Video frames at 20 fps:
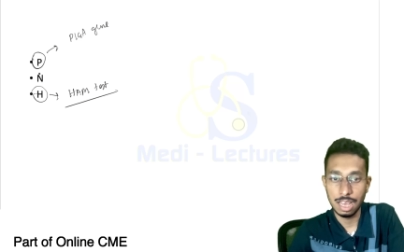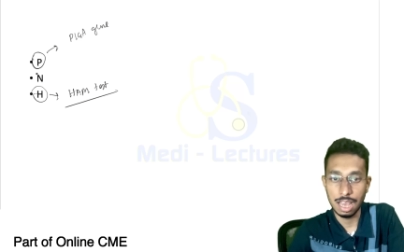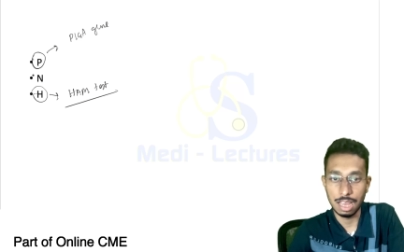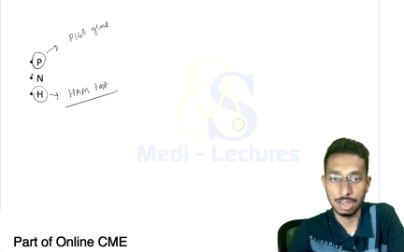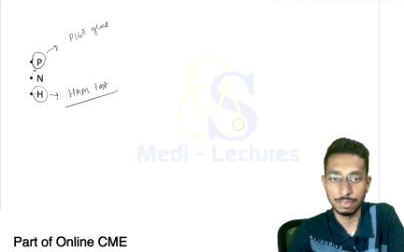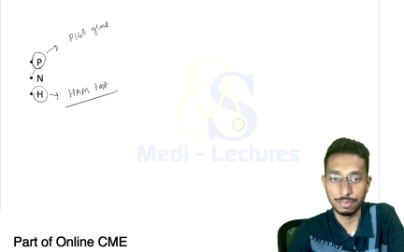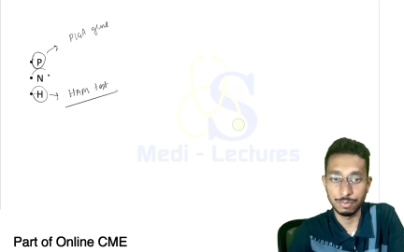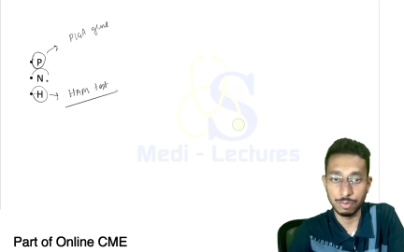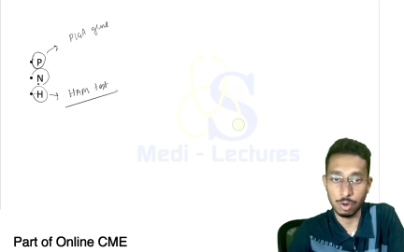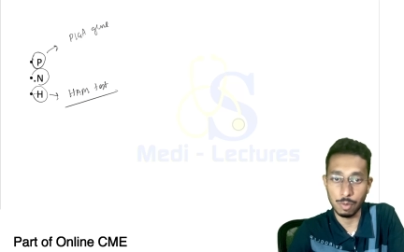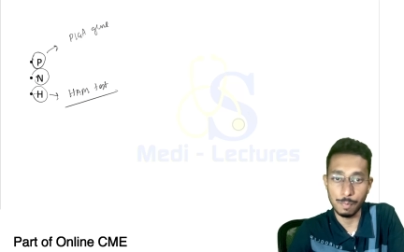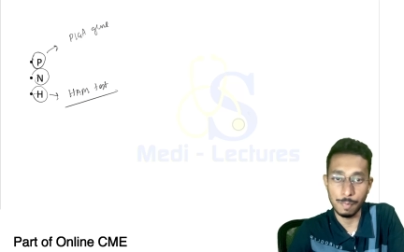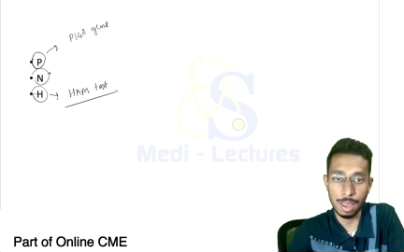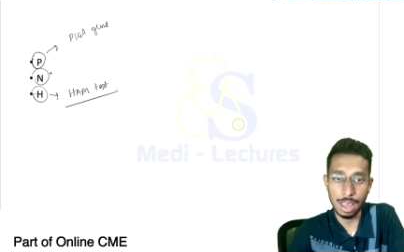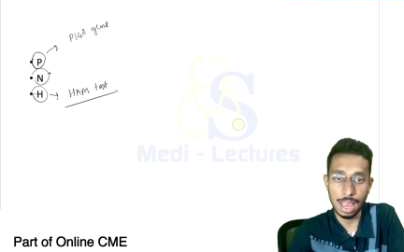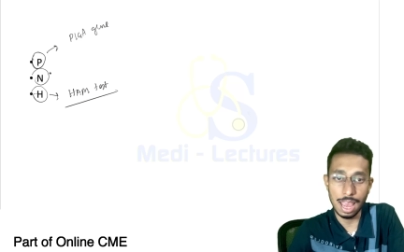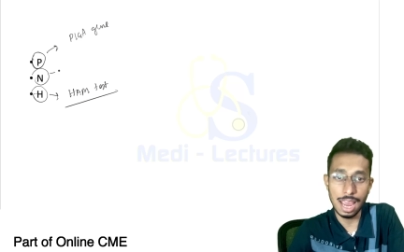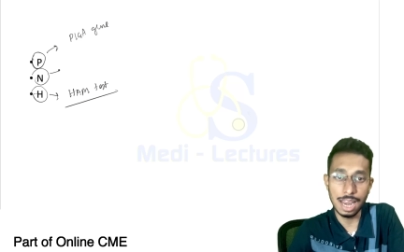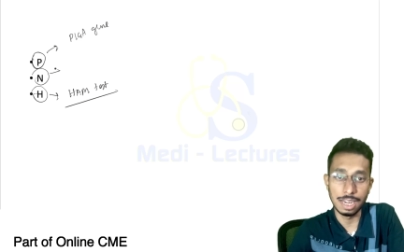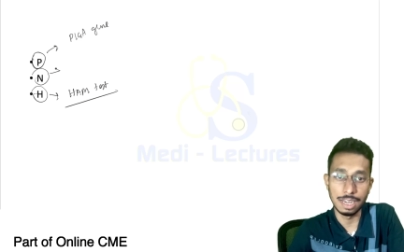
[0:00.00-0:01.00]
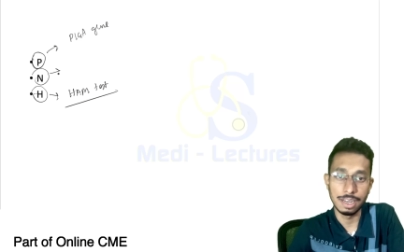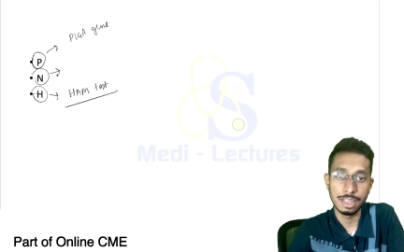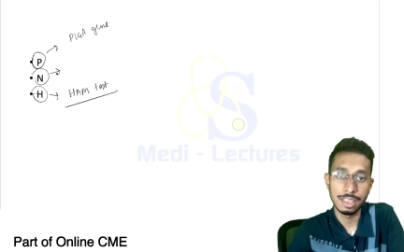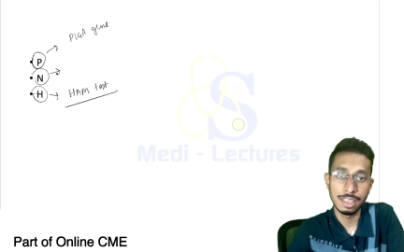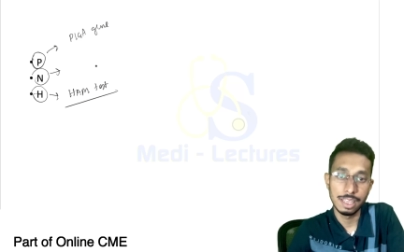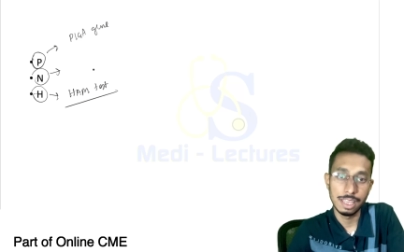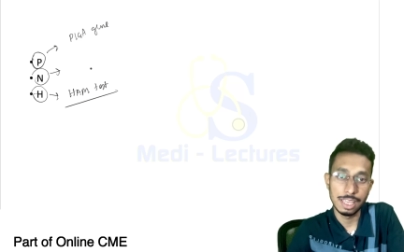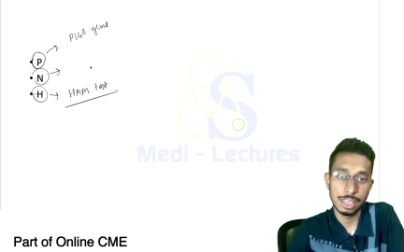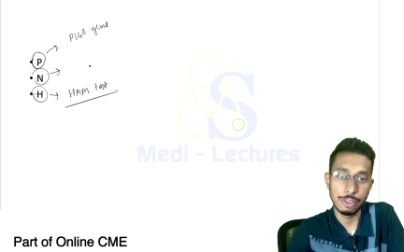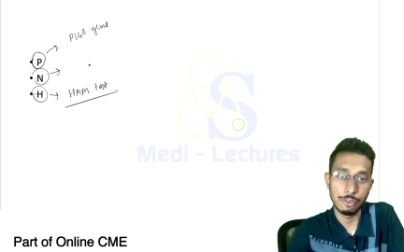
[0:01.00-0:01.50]
And from N,
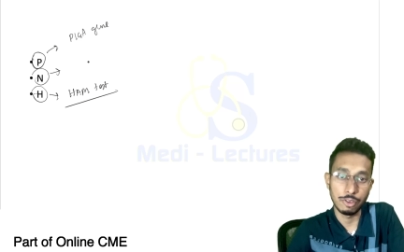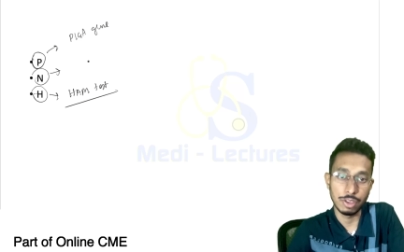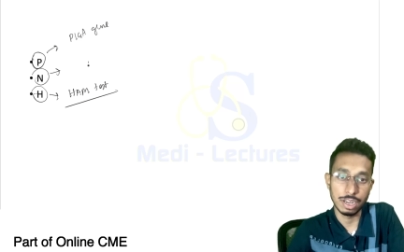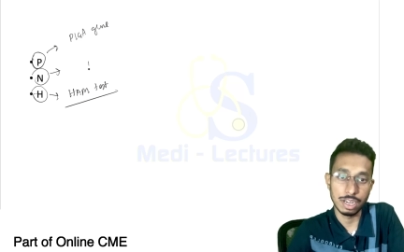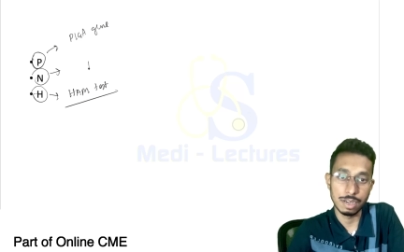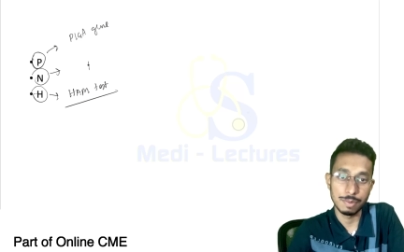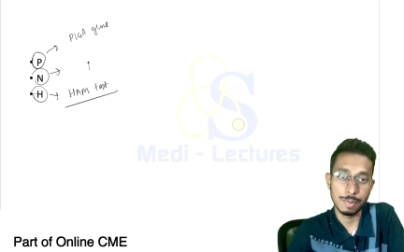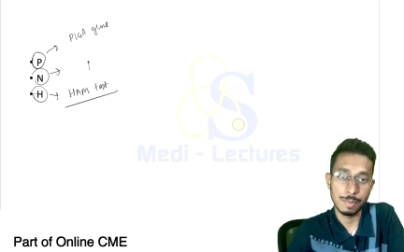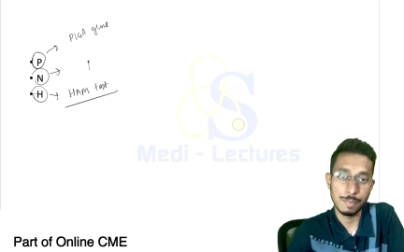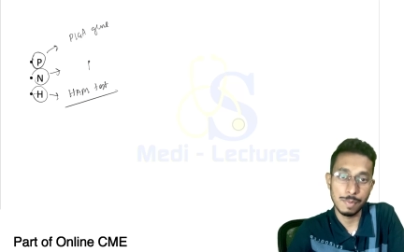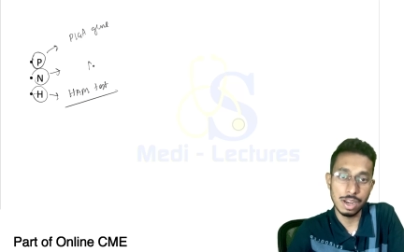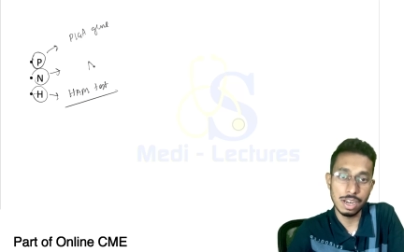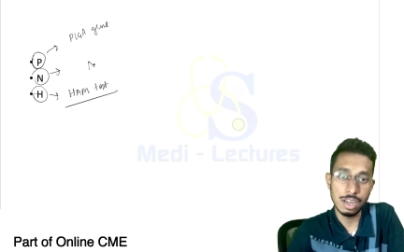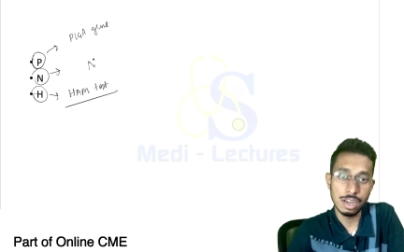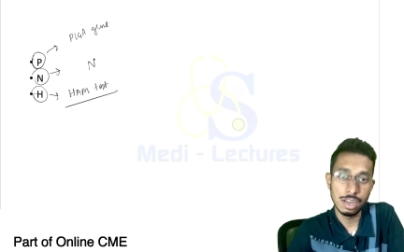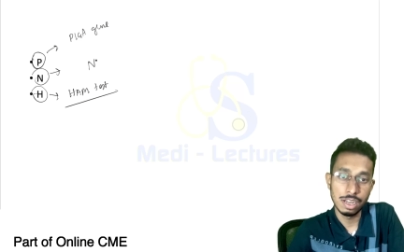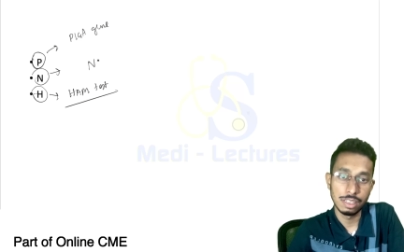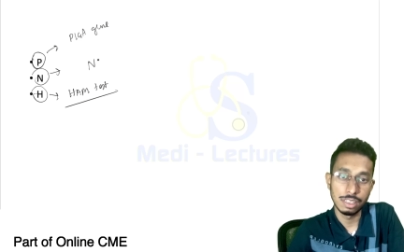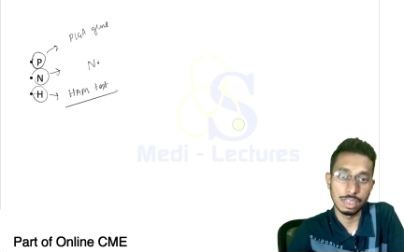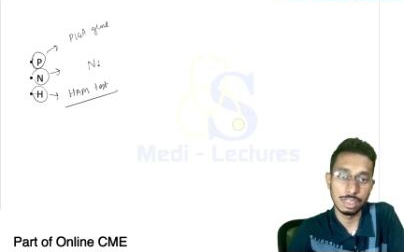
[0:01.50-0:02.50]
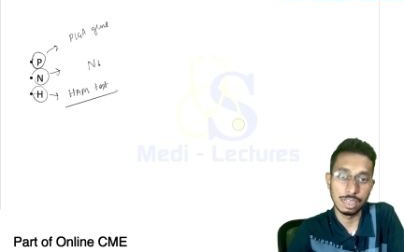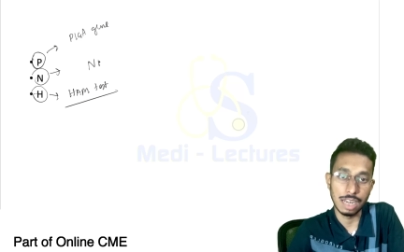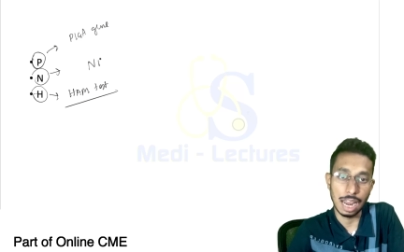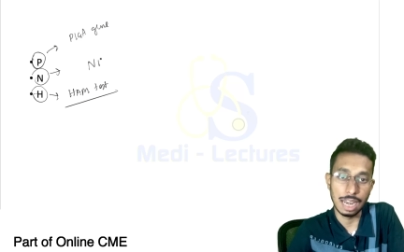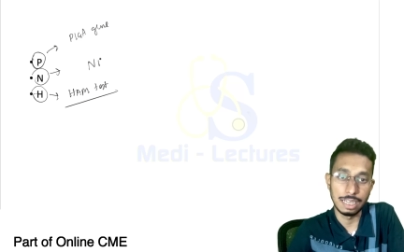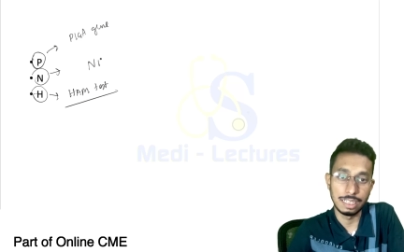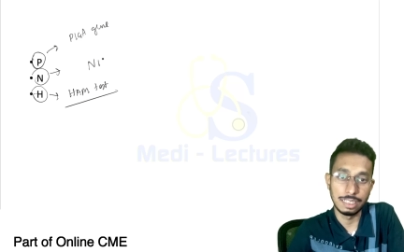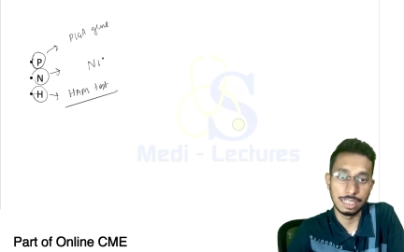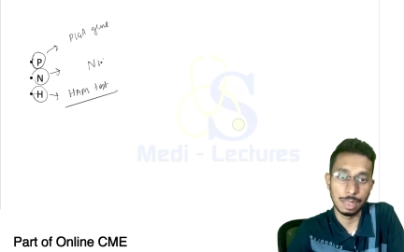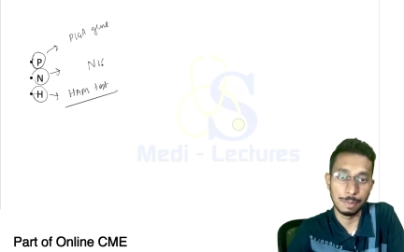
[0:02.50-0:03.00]
you can remember the
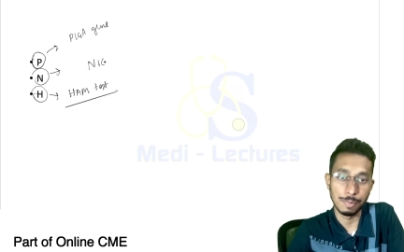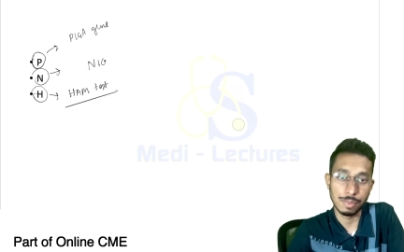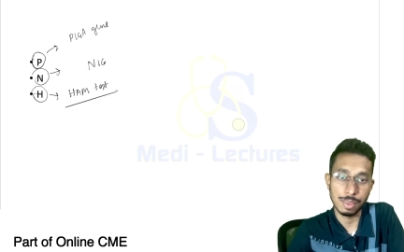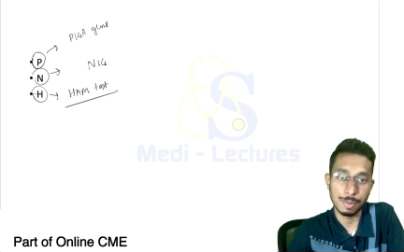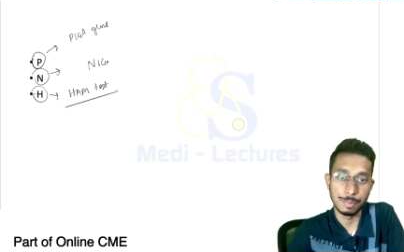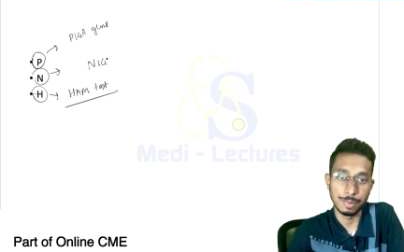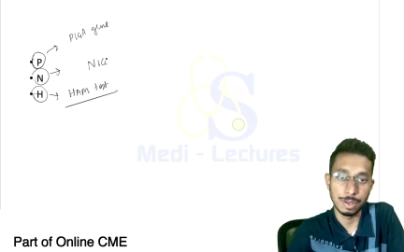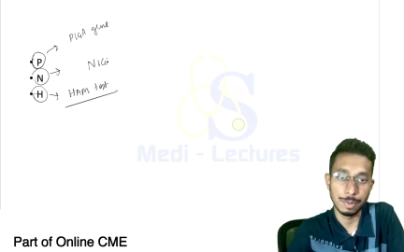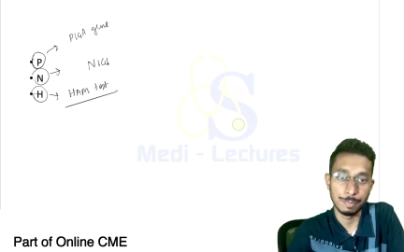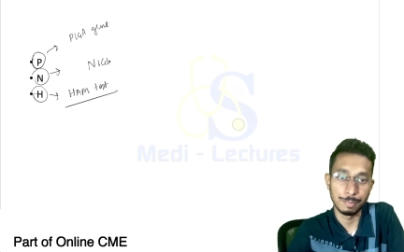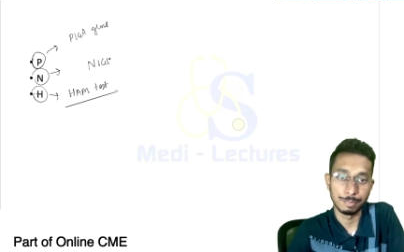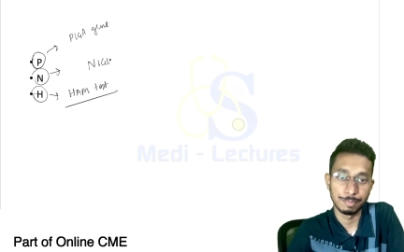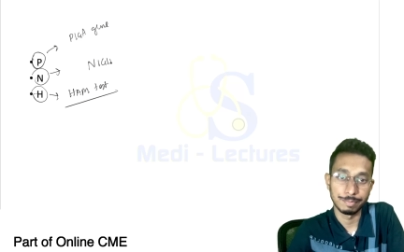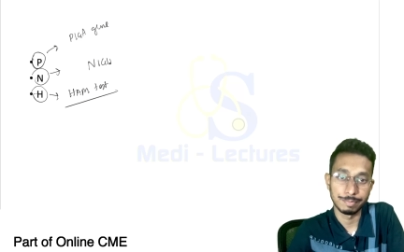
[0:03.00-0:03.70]
nighttime symptom.